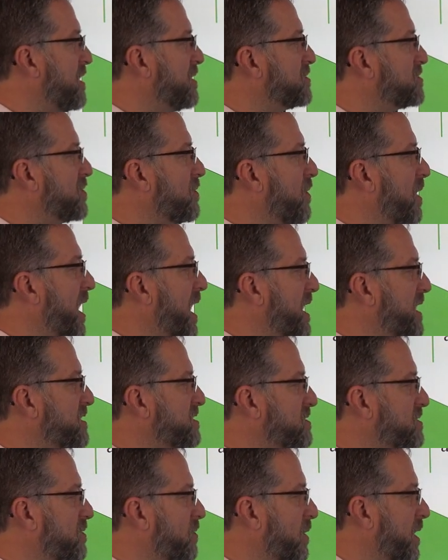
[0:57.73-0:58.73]
So a
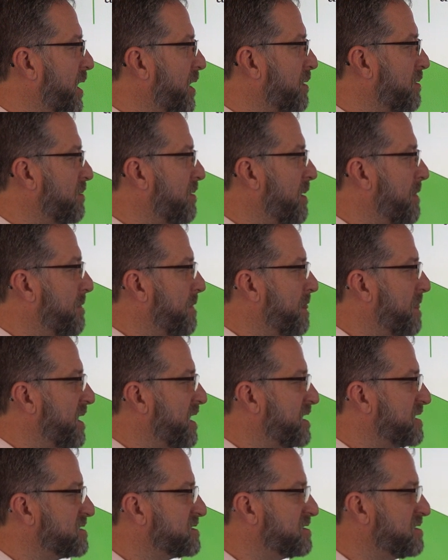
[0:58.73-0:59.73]
squared
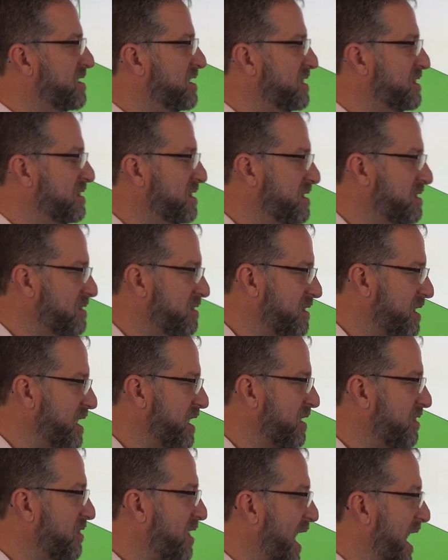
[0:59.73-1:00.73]
is the length,